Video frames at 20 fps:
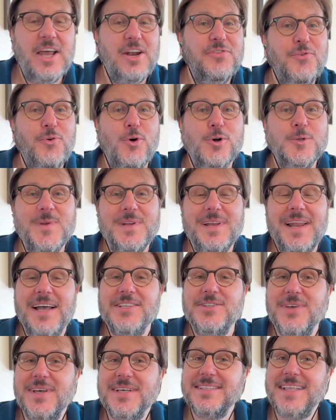And of course, we'd
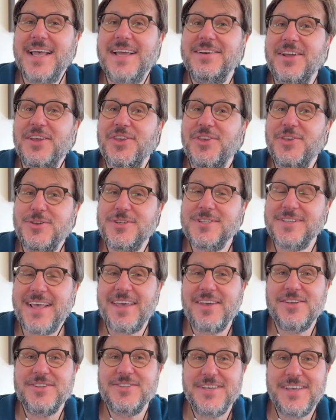like to extend a huge
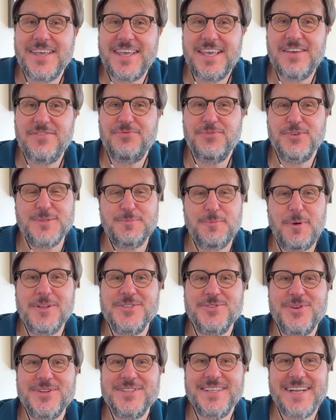thank you to Eve for
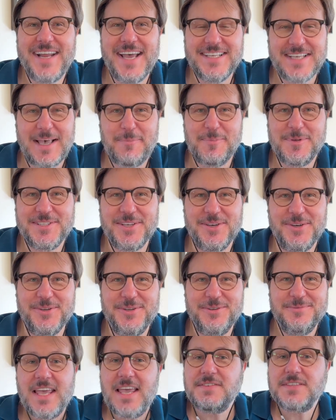sponsoring today's
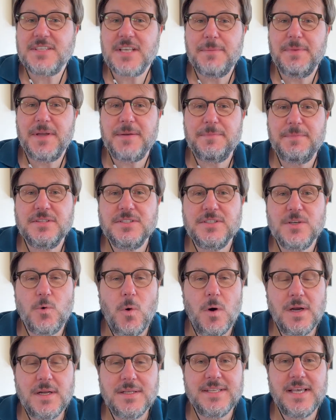episode. Eve's commitment to
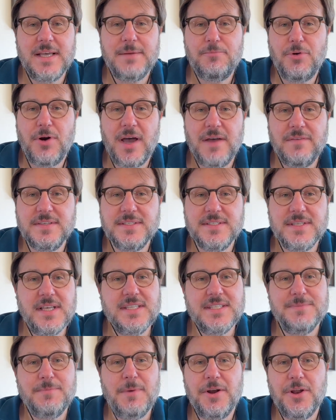quality and privacy
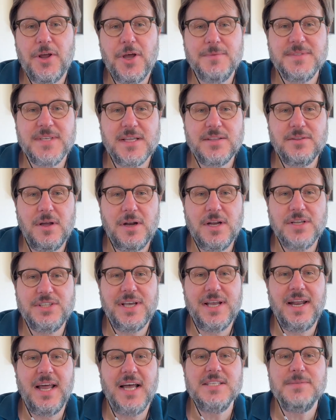in smart home
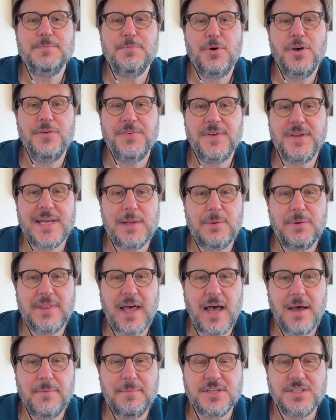technology aligns perfectly with
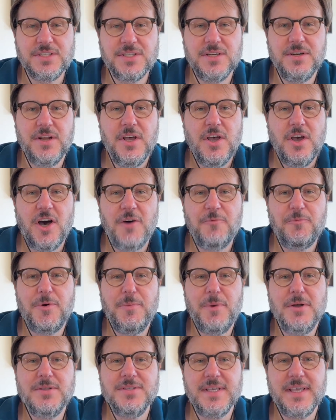our mission of
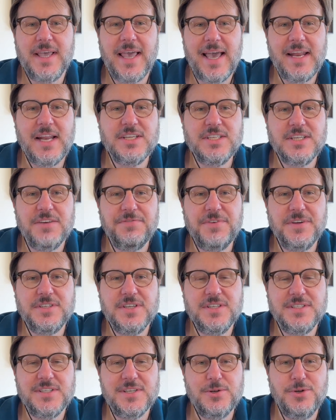promoting
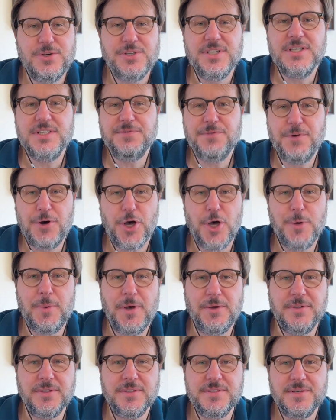energy-efficient solutions for
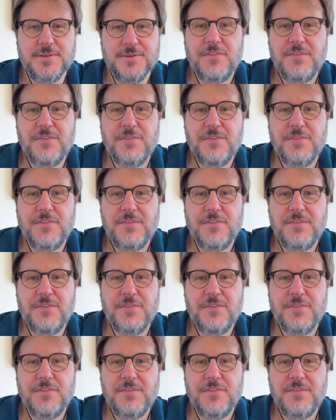homeowners.